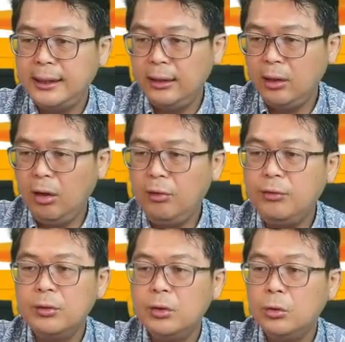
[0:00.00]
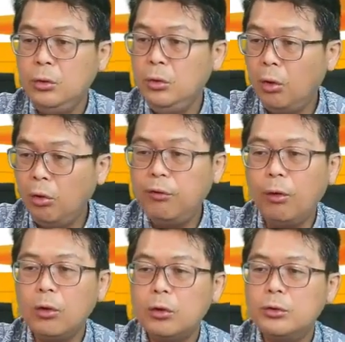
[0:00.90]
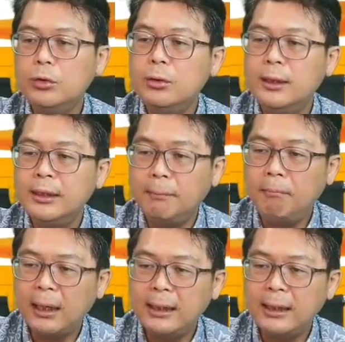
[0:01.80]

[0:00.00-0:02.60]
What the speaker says: sell off, no follow through.